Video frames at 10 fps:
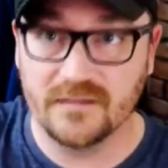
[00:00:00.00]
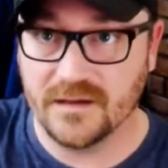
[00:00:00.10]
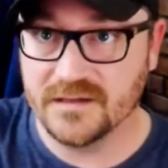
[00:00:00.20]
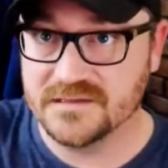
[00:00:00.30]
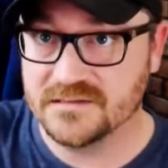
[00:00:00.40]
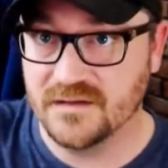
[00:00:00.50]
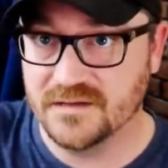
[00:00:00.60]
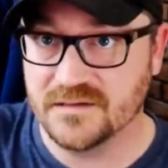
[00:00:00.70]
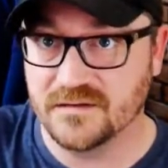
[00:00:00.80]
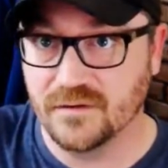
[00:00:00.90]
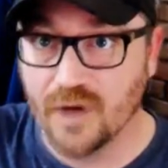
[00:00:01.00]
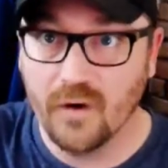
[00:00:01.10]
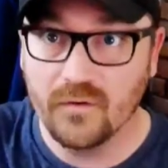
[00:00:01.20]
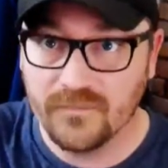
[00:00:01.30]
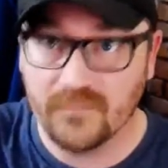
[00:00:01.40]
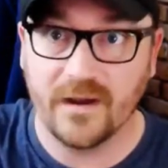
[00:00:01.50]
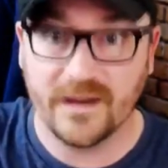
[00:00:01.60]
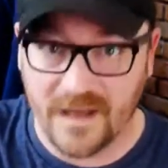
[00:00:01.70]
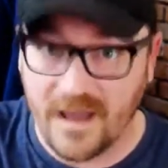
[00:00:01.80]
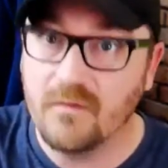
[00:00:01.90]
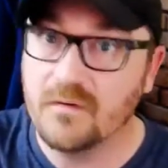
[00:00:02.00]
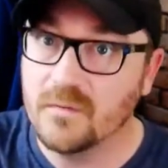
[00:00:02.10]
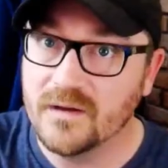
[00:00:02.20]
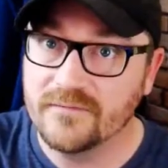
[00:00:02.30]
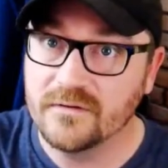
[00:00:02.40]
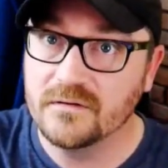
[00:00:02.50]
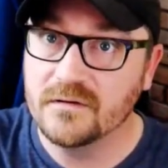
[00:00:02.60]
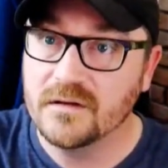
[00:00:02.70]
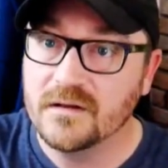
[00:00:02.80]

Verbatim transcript: Like it's it's a no for right now or whatever,